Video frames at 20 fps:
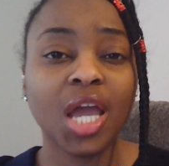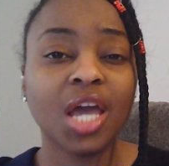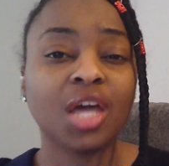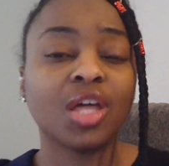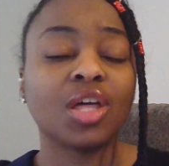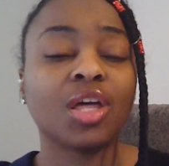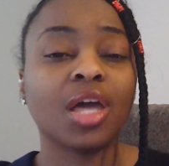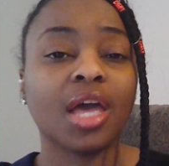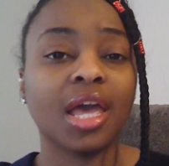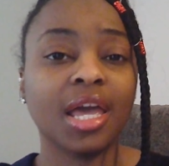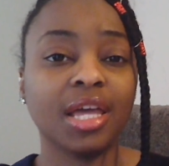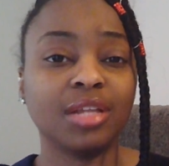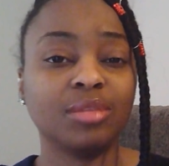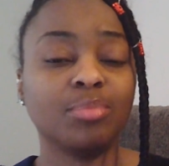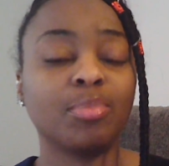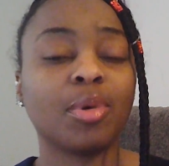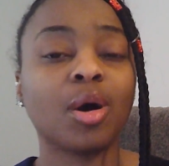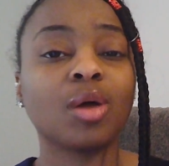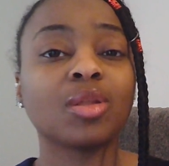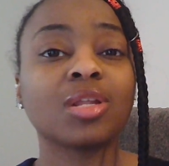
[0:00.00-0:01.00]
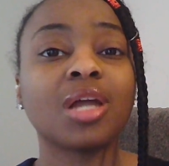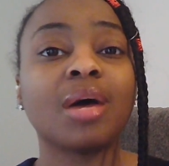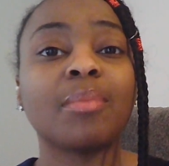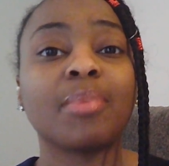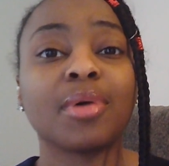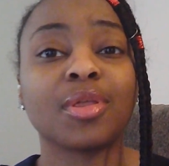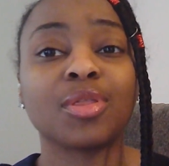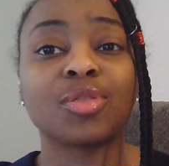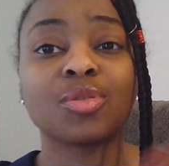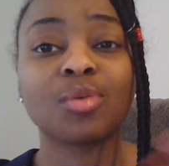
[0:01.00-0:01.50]
and ball it up and
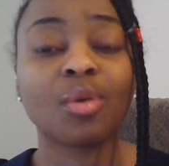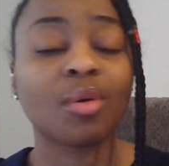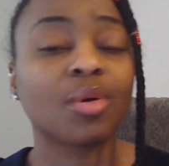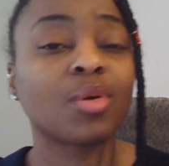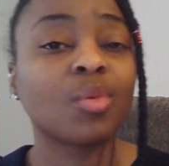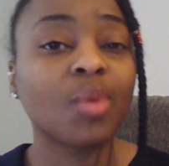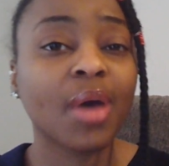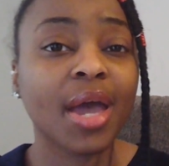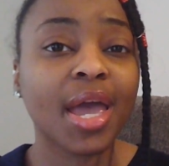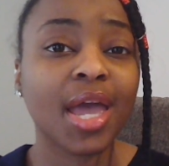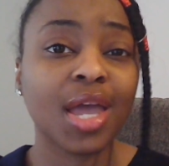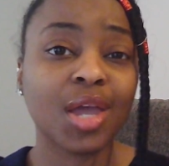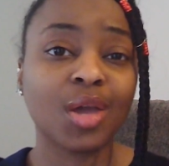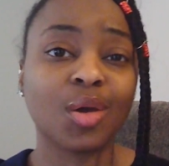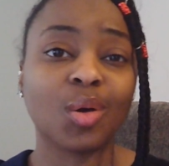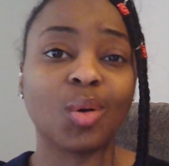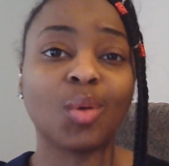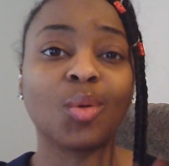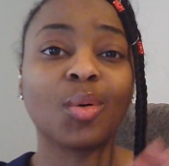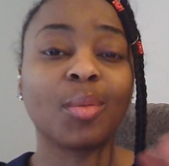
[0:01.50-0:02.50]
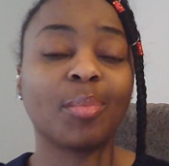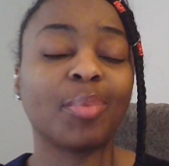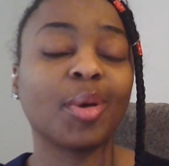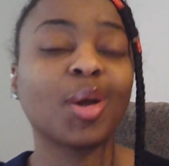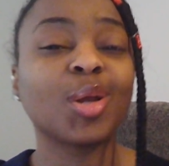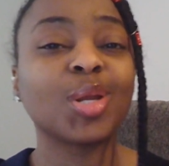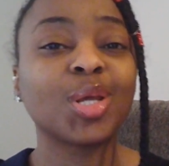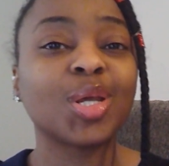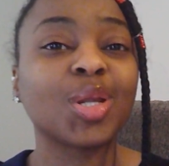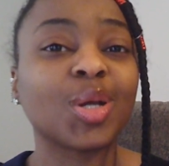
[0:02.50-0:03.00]
throw it away, or burn
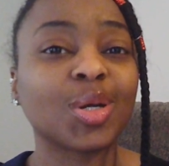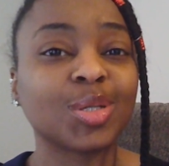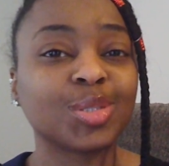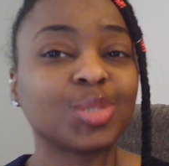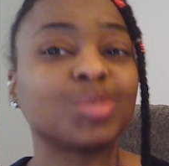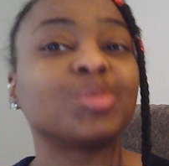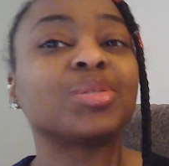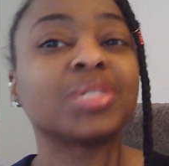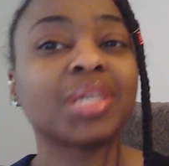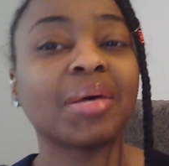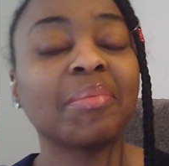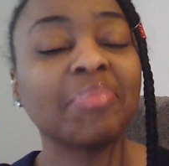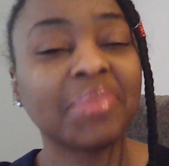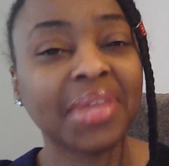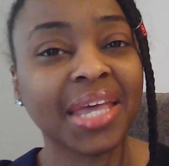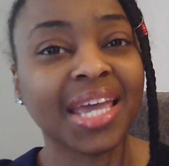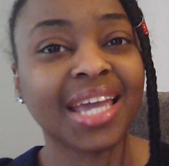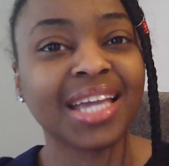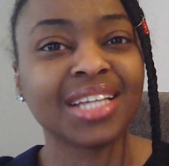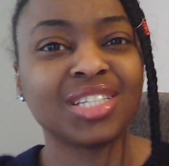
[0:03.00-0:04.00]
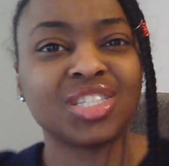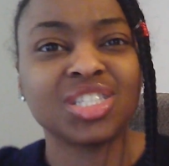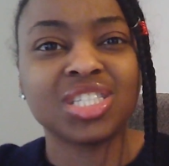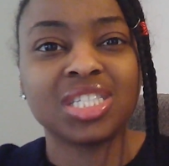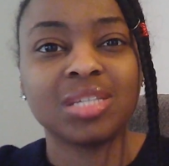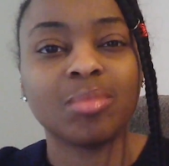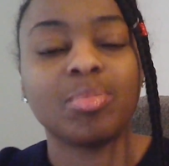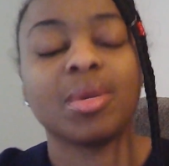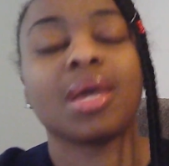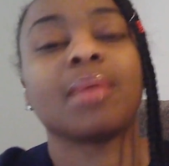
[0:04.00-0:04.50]
it, or do something just to
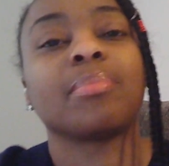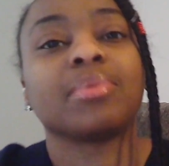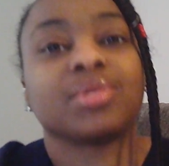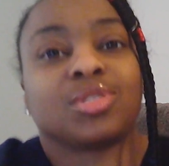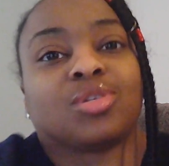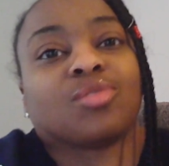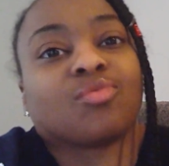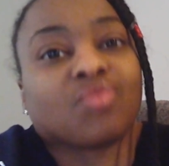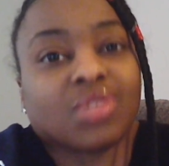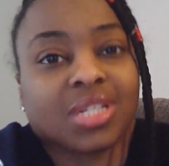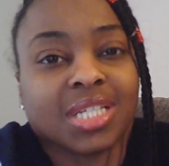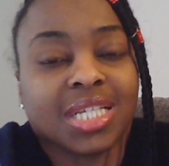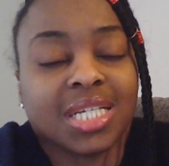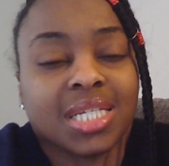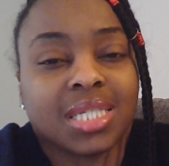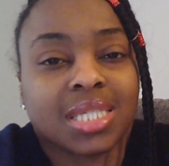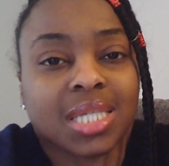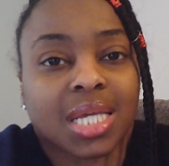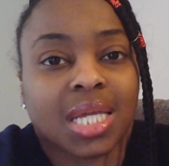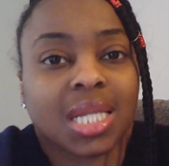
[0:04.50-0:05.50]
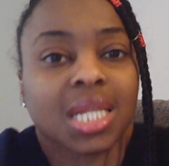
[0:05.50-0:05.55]
be able to release it.